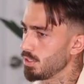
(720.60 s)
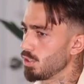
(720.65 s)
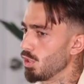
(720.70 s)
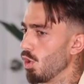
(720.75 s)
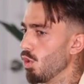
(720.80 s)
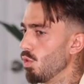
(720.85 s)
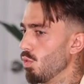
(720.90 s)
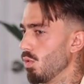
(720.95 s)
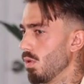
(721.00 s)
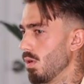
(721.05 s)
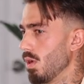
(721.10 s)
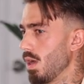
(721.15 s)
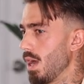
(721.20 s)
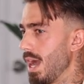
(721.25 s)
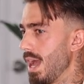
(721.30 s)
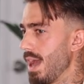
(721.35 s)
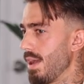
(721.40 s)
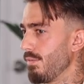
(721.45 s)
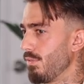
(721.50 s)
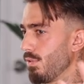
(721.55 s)
so
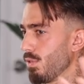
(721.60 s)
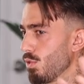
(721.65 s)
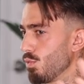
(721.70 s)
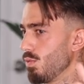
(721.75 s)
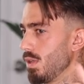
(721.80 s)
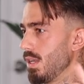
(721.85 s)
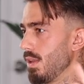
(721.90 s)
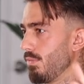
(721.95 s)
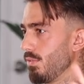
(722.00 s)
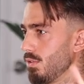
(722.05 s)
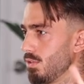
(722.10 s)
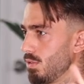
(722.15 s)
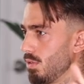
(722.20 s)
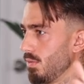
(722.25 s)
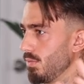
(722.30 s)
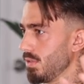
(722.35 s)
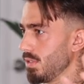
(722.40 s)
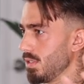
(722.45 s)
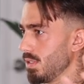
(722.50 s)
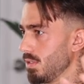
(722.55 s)
I have 3 different
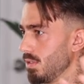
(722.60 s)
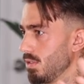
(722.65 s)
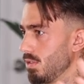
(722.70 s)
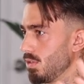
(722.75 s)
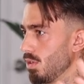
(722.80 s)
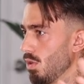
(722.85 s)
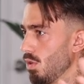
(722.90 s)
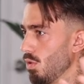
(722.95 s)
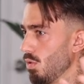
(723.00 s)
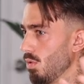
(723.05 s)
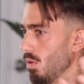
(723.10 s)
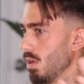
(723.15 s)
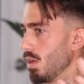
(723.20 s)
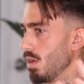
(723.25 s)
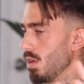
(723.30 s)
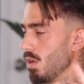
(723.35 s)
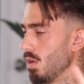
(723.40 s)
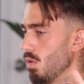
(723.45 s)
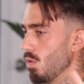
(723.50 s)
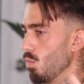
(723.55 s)
services. So
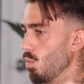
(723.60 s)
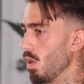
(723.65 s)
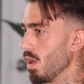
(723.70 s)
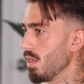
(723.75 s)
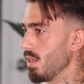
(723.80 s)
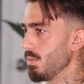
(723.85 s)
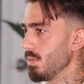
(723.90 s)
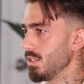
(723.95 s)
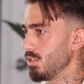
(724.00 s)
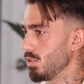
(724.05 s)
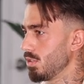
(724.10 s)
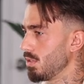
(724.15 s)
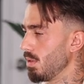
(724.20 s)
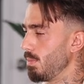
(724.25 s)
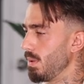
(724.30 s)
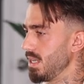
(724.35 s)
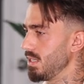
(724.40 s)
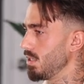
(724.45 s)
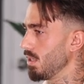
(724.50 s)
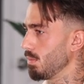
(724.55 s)
one of them is just a
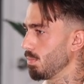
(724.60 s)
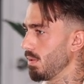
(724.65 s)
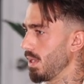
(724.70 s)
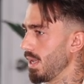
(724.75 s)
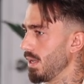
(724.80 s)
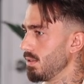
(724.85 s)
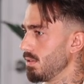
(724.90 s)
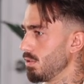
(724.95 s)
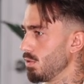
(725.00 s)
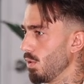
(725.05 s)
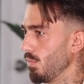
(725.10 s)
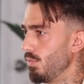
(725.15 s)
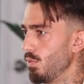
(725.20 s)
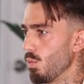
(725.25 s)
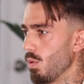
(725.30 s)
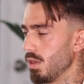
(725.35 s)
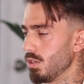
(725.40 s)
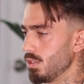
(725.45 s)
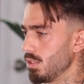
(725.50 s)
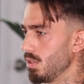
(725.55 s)
basic plan. So if you
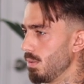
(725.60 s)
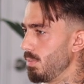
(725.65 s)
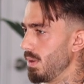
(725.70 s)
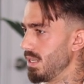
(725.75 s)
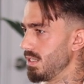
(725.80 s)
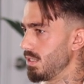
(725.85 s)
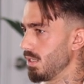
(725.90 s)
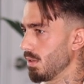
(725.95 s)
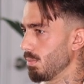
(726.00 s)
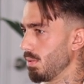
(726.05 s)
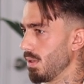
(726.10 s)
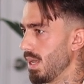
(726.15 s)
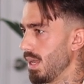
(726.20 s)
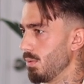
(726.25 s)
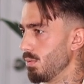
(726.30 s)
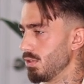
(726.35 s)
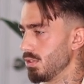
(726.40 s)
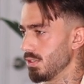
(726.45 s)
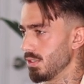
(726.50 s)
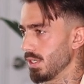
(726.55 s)
want just a basic
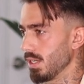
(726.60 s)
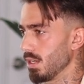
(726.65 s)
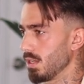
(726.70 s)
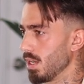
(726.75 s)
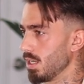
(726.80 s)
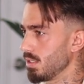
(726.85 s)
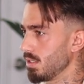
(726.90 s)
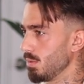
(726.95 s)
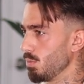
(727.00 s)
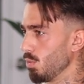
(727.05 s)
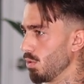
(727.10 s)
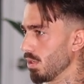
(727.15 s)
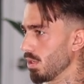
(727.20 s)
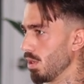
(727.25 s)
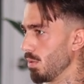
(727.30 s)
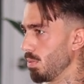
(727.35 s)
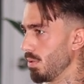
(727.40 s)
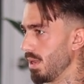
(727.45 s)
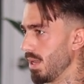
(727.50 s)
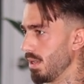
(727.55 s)
plan, which is like a custom
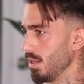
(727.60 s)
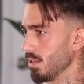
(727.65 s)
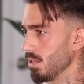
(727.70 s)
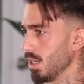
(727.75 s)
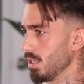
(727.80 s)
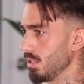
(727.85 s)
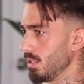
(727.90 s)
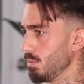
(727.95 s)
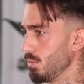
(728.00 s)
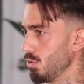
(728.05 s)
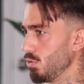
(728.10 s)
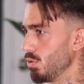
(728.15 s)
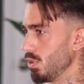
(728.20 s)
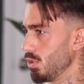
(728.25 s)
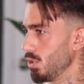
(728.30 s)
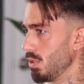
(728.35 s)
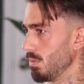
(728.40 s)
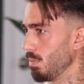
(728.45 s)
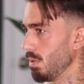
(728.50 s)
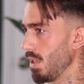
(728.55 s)
workout plan, a custom
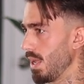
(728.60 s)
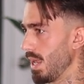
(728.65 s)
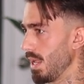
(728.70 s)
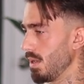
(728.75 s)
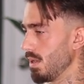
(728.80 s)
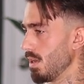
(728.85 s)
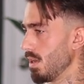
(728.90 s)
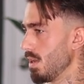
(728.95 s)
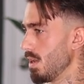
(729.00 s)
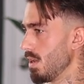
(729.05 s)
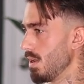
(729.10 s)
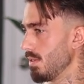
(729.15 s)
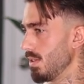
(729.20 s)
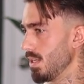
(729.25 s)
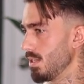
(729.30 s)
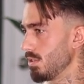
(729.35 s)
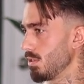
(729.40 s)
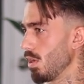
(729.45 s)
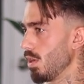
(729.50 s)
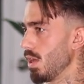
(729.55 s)
nutrition plan, they
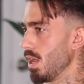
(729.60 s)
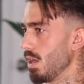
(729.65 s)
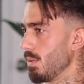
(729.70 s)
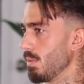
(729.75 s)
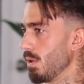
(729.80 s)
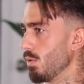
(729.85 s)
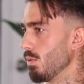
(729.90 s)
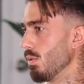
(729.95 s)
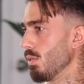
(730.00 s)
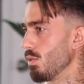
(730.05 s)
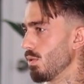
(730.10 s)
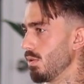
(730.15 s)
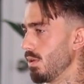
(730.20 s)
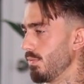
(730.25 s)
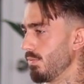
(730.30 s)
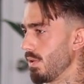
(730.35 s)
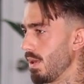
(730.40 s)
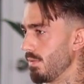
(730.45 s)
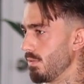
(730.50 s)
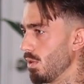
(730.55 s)
start at about
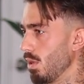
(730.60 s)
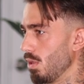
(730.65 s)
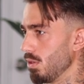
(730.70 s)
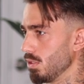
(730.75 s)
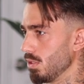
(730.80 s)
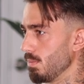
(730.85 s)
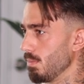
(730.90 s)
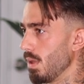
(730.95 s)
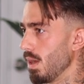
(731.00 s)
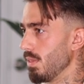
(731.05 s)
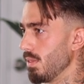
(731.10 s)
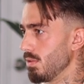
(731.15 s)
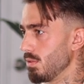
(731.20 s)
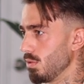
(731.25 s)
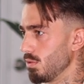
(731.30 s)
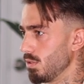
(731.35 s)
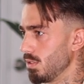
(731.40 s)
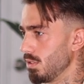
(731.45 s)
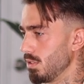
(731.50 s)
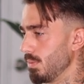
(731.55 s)
$35 a month. So
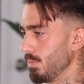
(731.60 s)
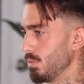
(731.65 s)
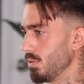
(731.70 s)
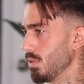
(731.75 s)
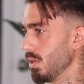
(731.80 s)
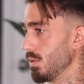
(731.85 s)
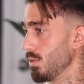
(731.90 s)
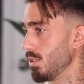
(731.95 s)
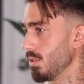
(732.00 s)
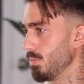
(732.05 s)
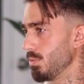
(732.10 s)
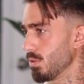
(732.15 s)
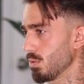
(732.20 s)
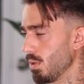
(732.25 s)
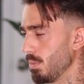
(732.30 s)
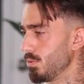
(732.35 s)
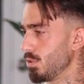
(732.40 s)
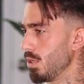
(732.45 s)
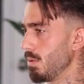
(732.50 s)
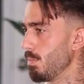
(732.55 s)
it's a
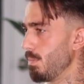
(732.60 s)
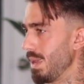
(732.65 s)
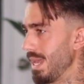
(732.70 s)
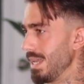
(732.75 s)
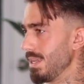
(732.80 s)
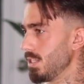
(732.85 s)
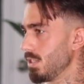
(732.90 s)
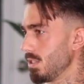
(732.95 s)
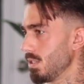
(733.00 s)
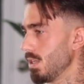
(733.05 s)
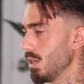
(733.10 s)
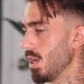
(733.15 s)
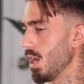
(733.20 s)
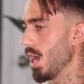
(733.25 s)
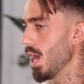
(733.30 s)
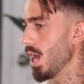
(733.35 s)
subscription base.